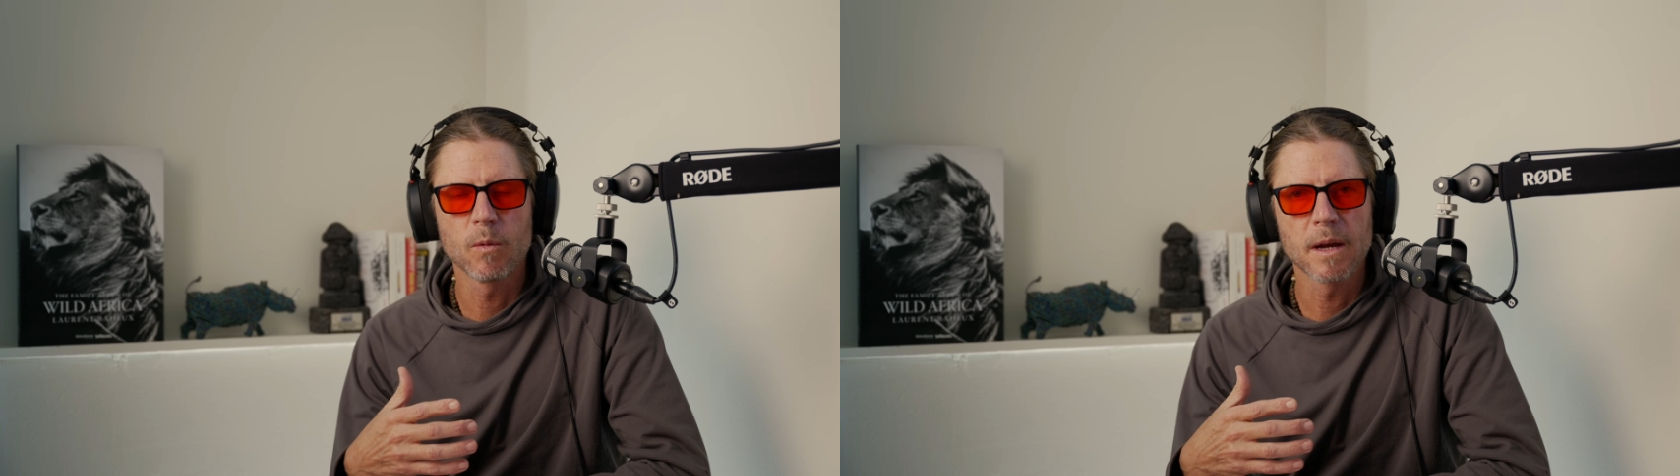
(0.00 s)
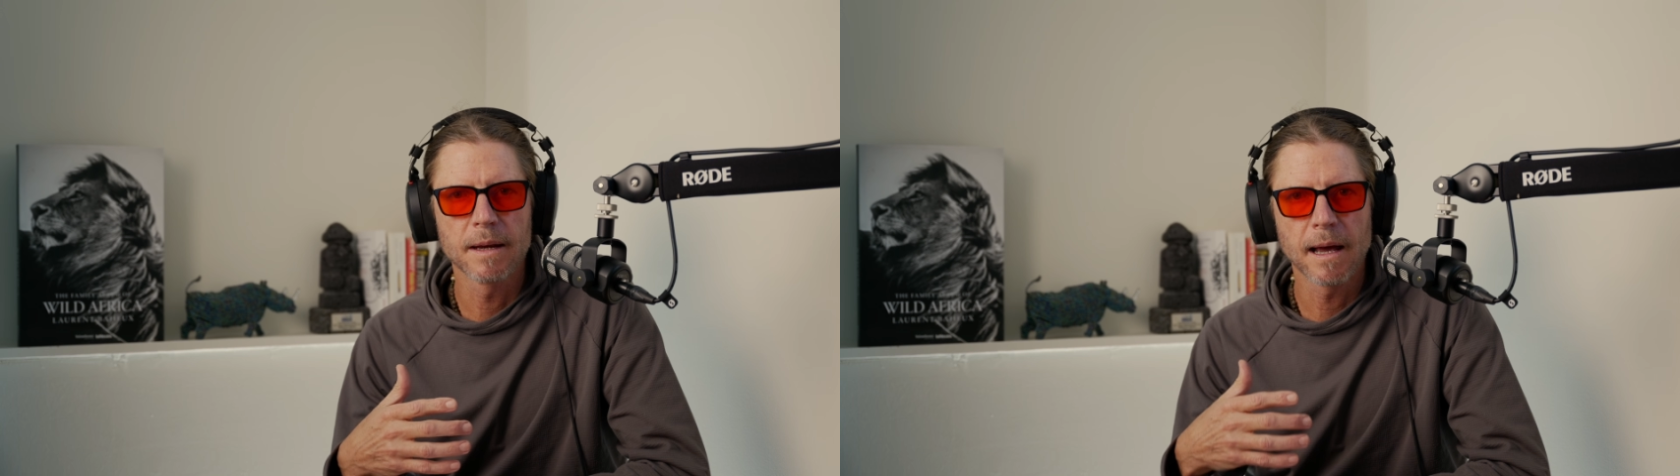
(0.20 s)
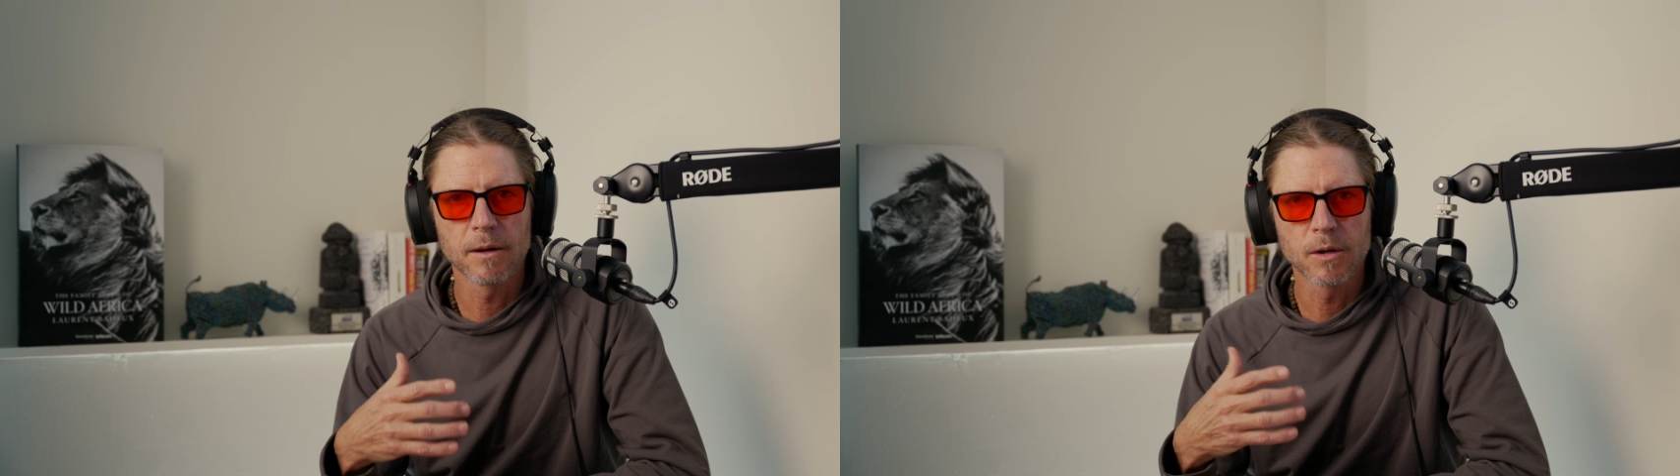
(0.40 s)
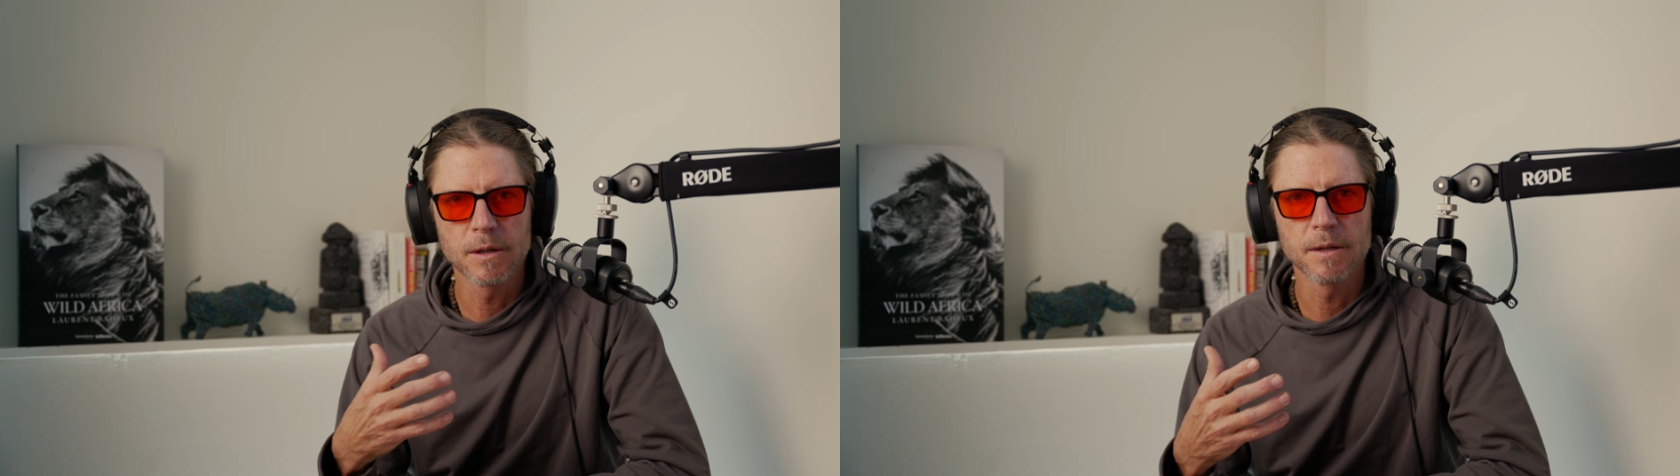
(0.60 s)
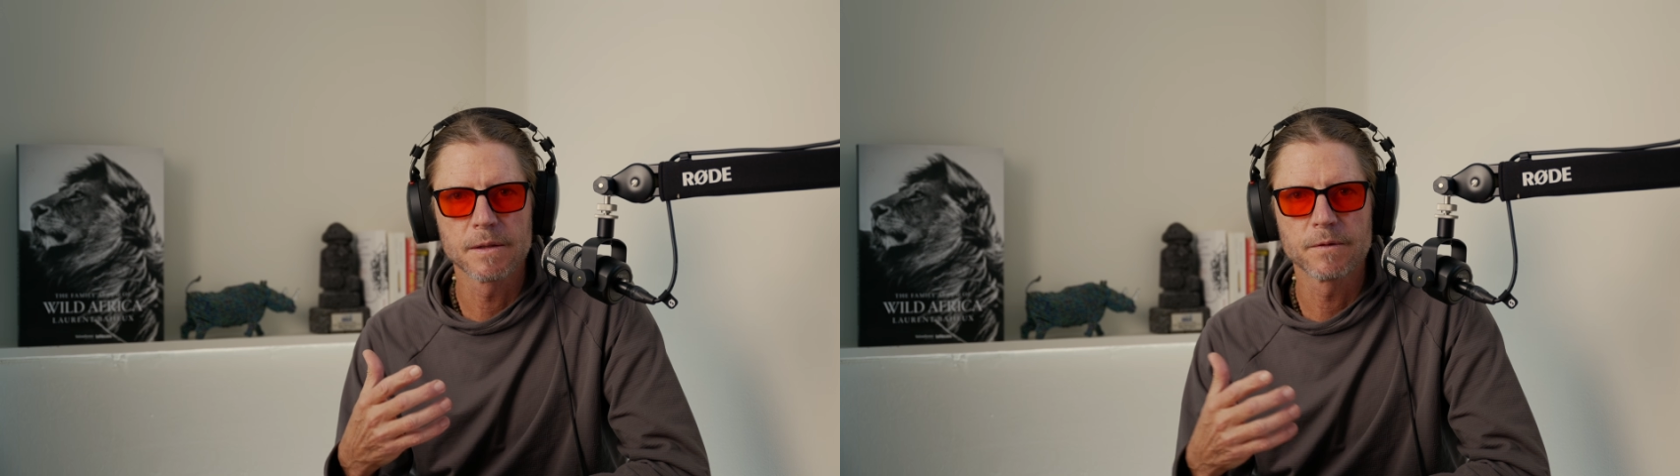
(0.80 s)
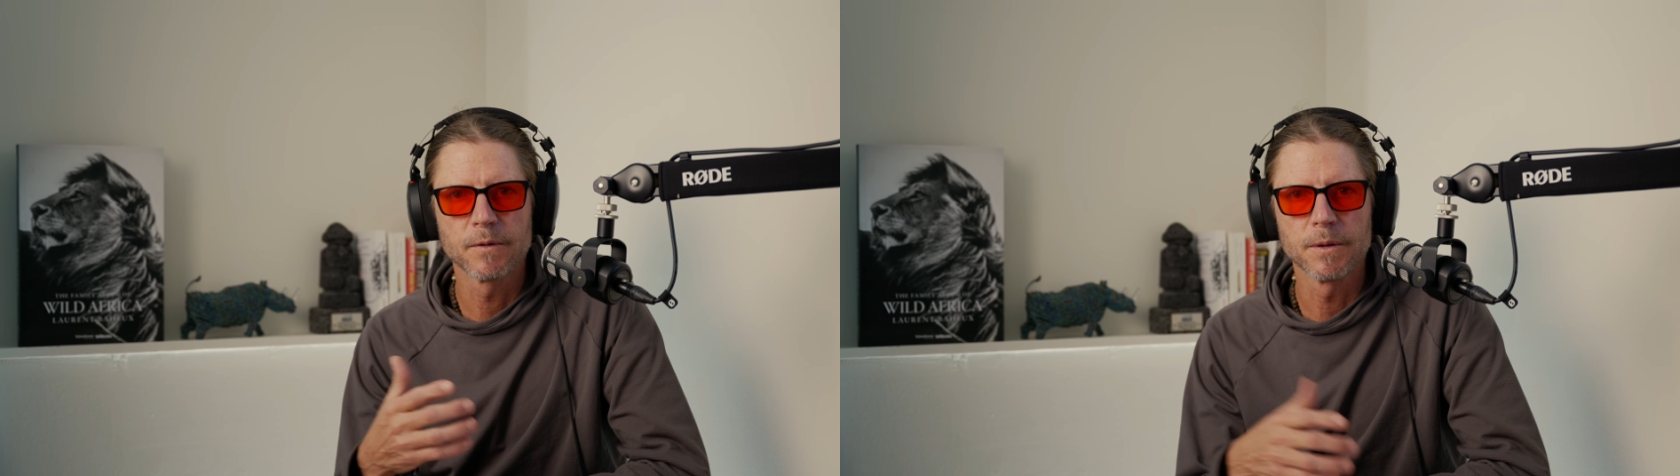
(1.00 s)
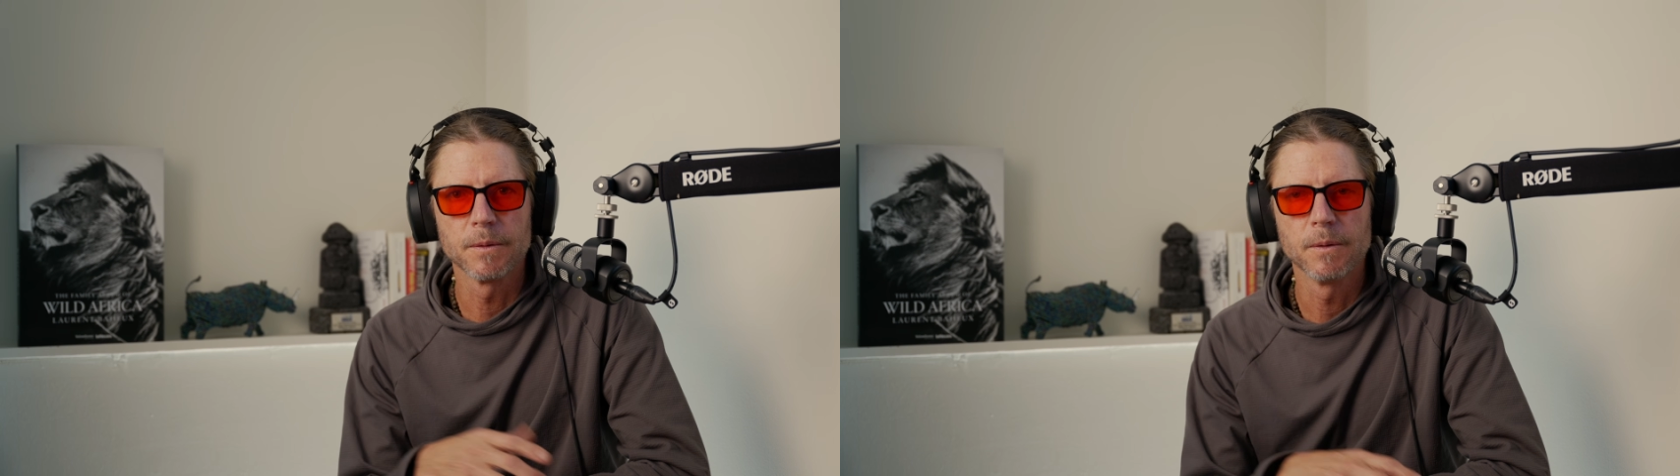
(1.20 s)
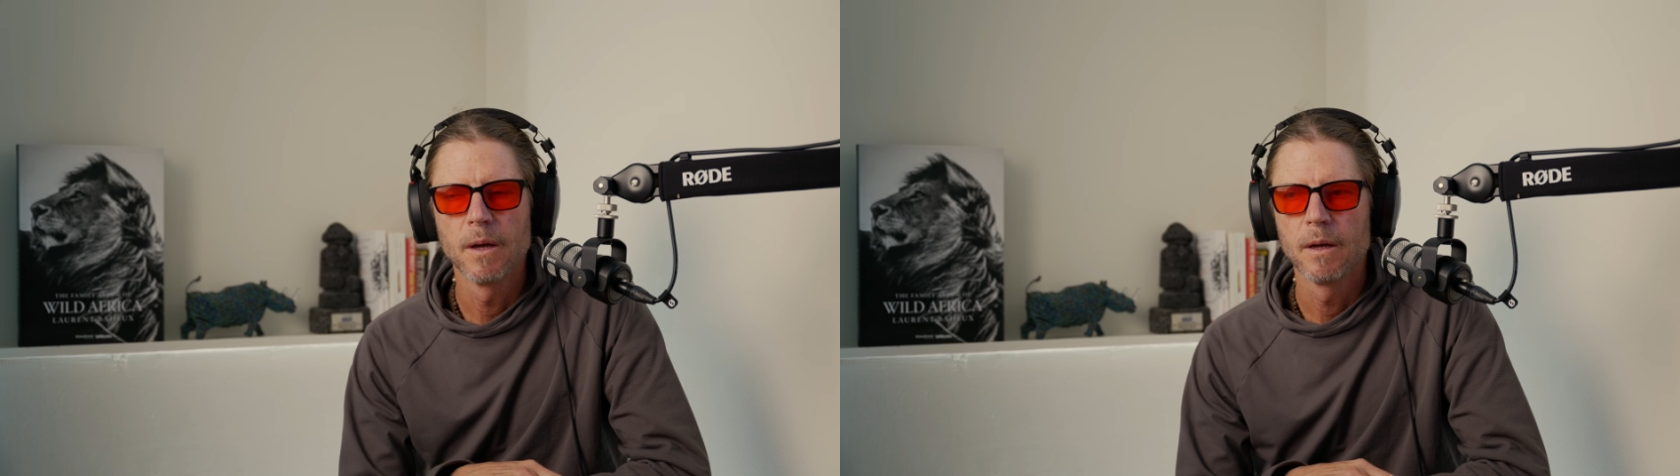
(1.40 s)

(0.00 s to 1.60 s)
walking and how good it is for you,